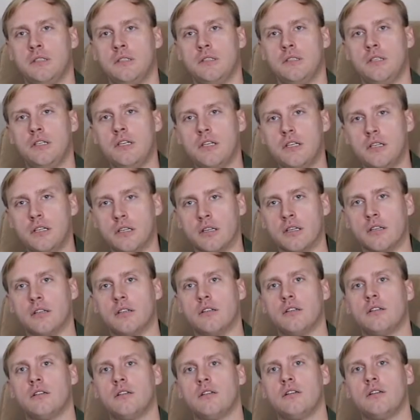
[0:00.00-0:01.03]
Here,
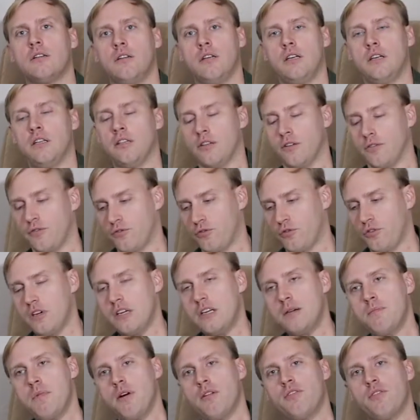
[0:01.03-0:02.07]
in the
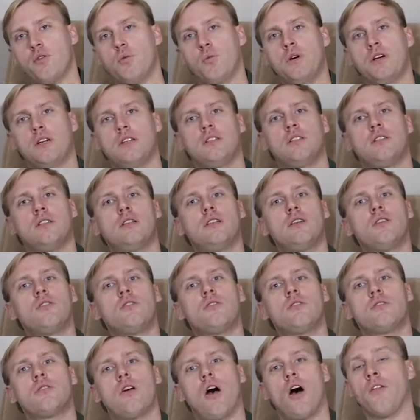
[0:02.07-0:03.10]
freedom of the
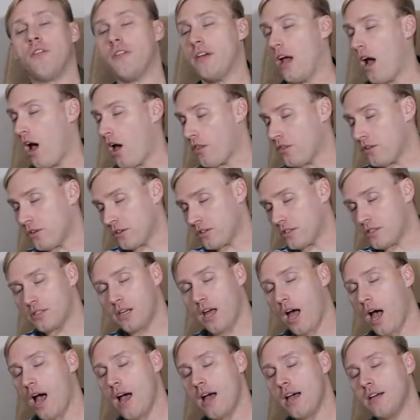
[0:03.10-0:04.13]
wilderness, on the other
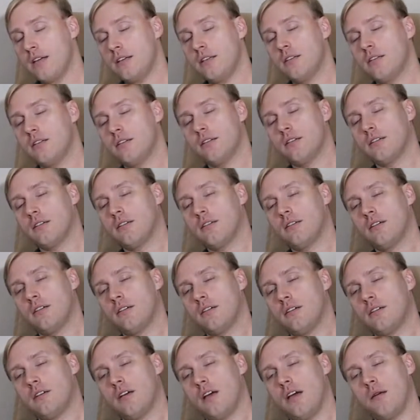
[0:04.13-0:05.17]
side,
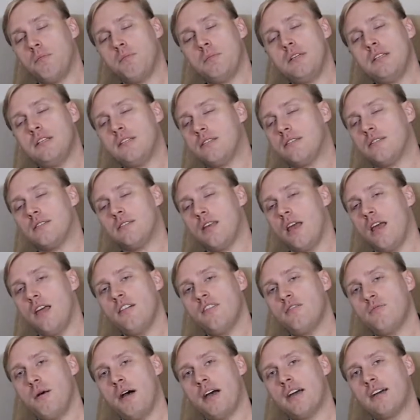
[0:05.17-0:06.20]
and being
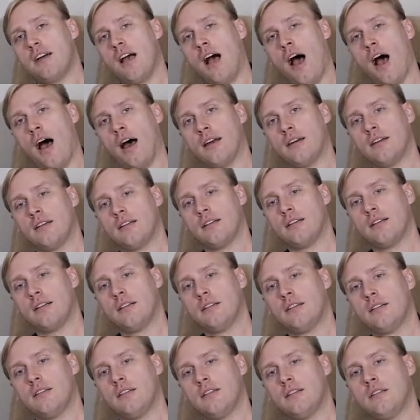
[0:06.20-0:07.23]
saved by God,
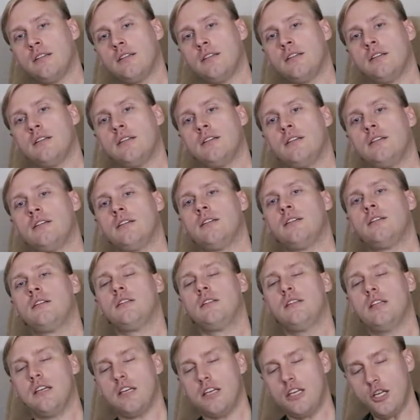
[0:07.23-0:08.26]

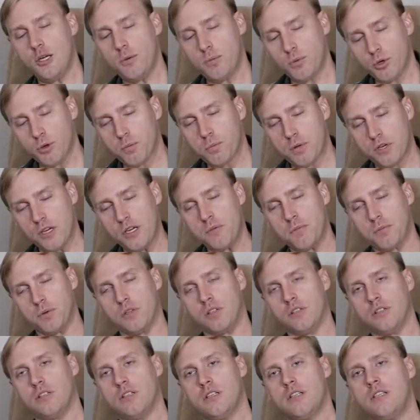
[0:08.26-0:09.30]
the Hebrew
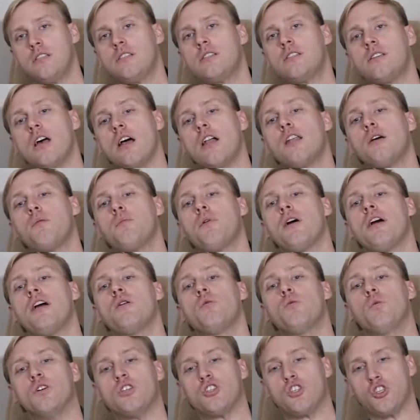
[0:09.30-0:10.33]
people
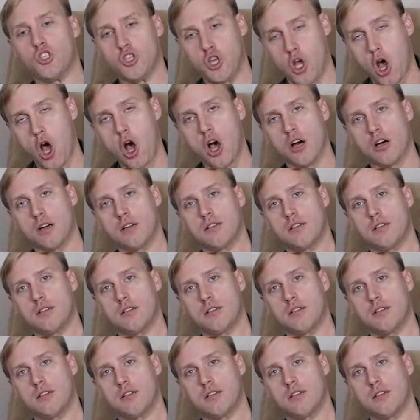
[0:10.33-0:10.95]
celebrate with song.